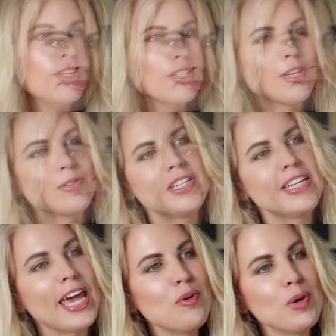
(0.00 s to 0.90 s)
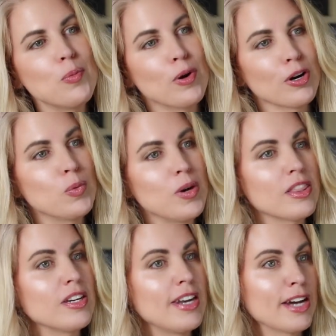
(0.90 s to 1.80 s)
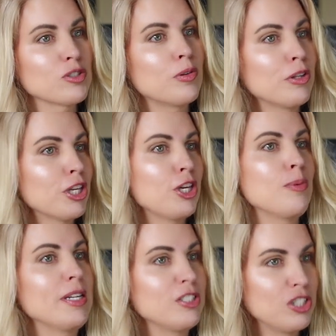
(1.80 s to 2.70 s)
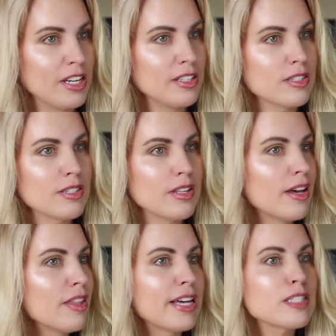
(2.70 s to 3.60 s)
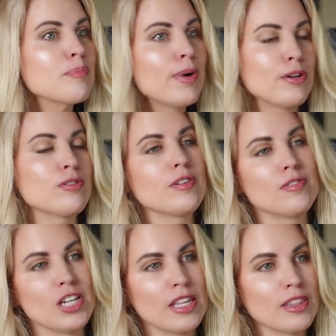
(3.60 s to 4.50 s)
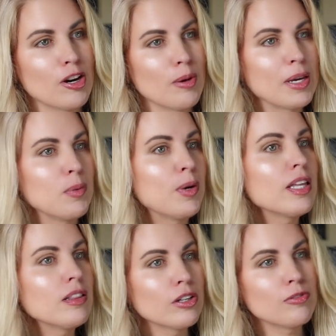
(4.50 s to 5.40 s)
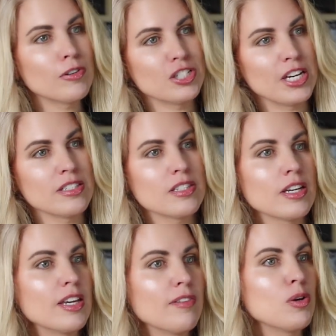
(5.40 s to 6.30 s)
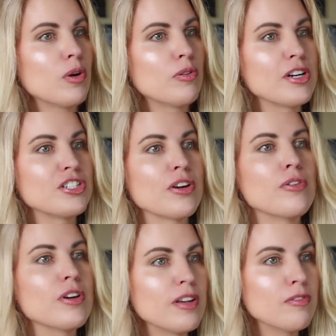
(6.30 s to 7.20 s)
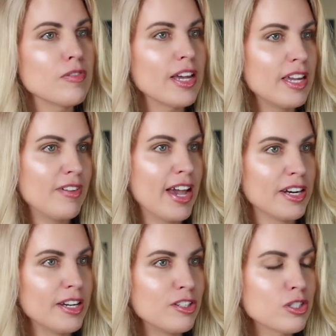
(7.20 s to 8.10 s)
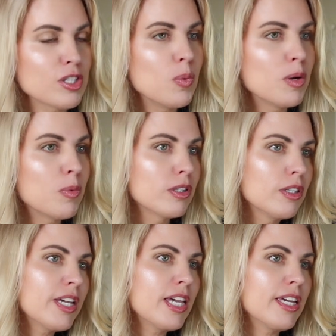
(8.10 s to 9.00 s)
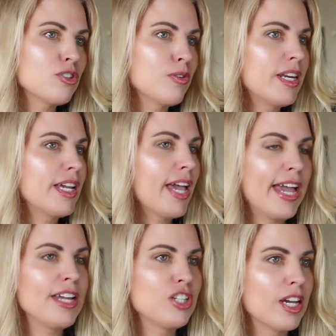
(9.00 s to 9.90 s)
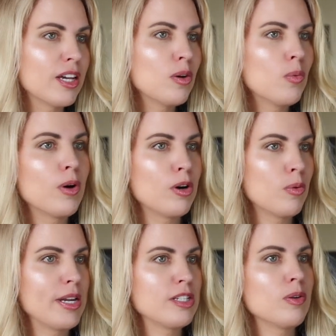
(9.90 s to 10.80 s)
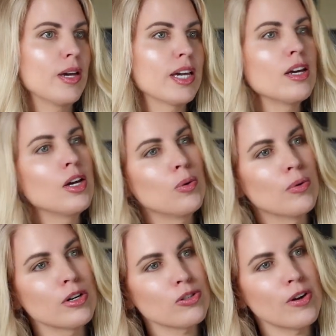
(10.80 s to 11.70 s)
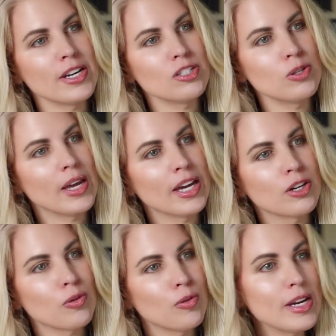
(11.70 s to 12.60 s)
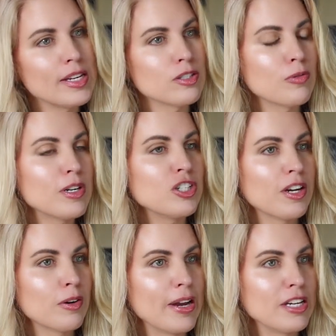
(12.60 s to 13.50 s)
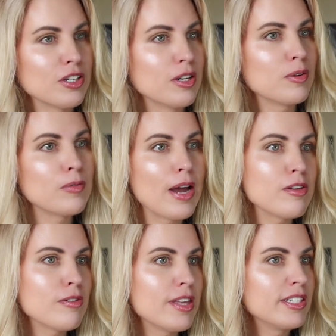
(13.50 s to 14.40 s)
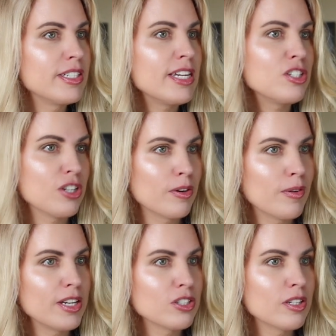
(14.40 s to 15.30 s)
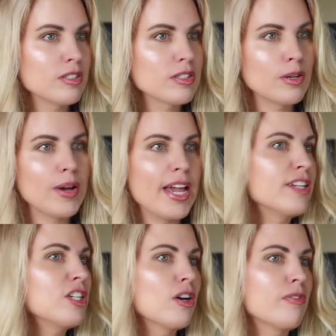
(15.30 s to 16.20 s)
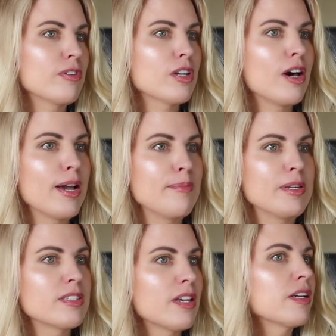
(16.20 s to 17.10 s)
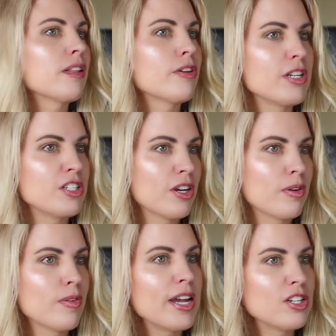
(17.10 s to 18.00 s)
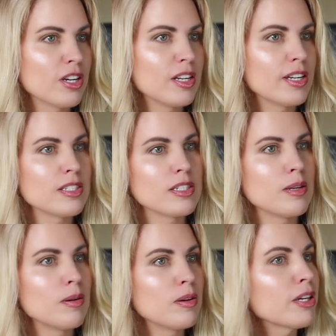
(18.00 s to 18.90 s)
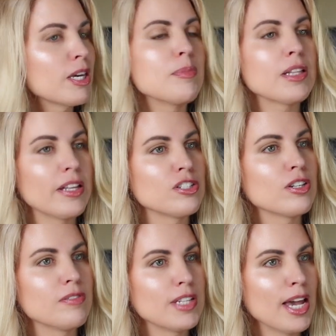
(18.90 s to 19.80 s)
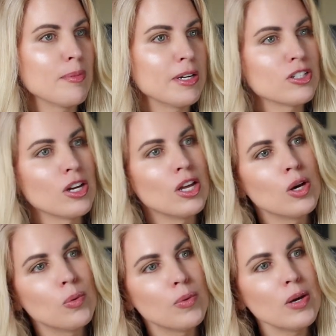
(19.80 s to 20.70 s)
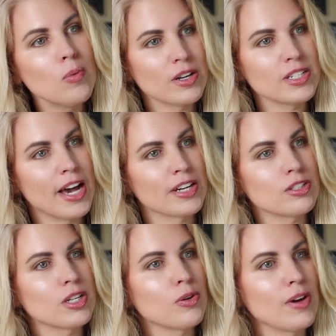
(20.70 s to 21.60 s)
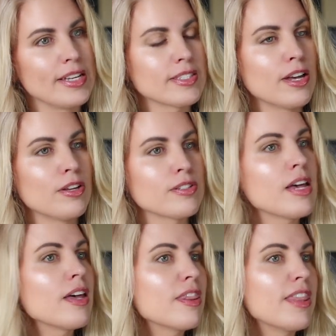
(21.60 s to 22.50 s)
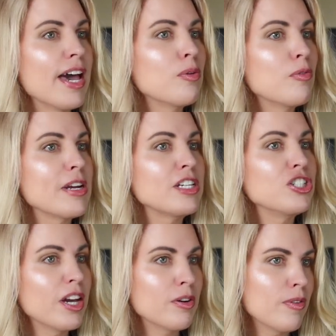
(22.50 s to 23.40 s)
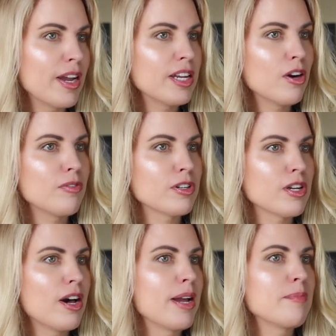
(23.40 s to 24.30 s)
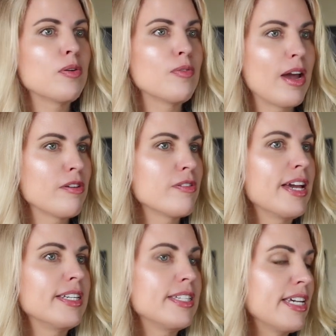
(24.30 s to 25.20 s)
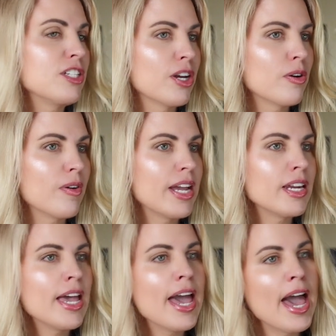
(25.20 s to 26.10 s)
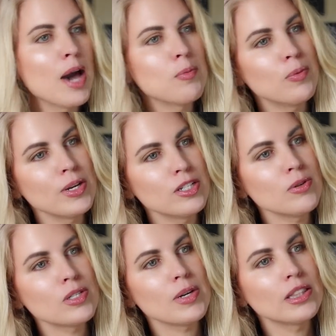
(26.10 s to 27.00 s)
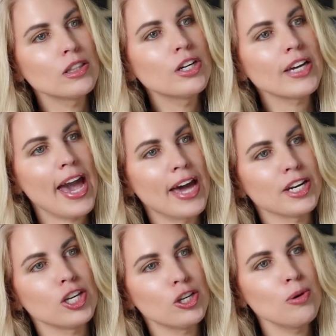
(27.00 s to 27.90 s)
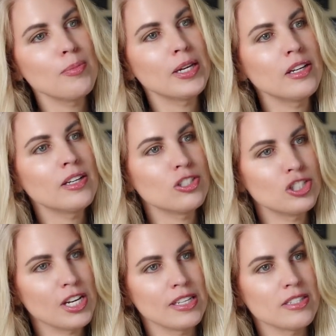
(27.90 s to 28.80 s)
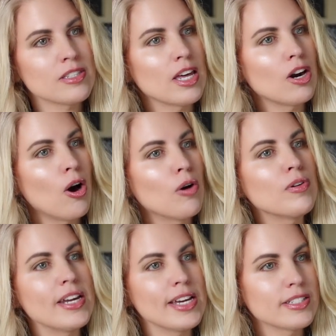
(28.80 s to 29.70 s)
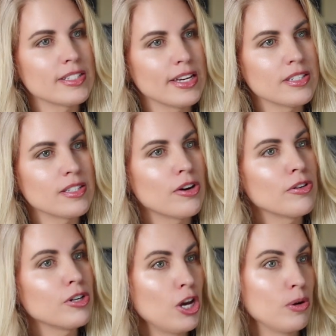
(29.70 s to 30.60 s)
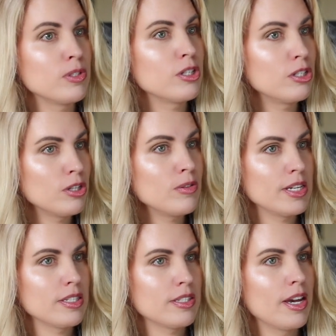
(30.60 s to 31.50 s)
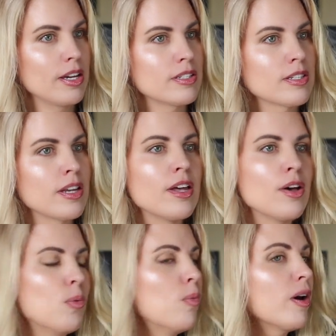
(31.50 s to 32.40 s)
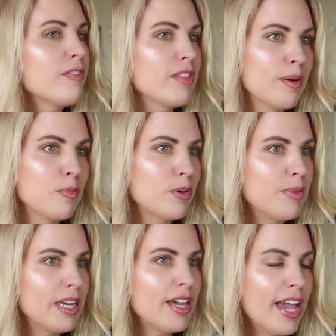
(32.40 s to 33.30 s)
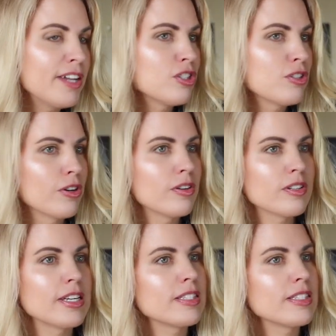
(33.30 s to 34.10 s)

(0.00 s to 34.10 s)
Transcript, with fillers: So today we work with natural human genes. Uh, that's most of gene therapy. We look for genes that give you a regenerative advantage. So when we're looking at treating aging, what are we doing? We're trying to increase regeneration rather than degeneration. So aging over time is cellular degeneration. It's the accumulation of damage. We want to actually create cells that regenerate over time rather than degenerate. And what we do is we look at human genes that already exist that are known to do these things. One of them would be HTERT.